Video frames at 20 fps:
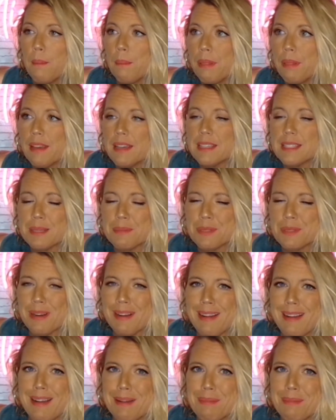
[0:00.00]
Please
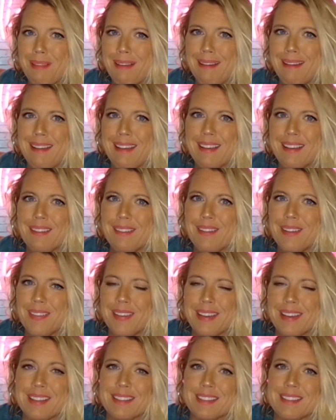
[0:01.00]
subscribe, like all
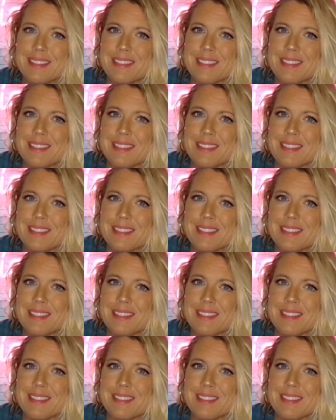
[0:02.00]
that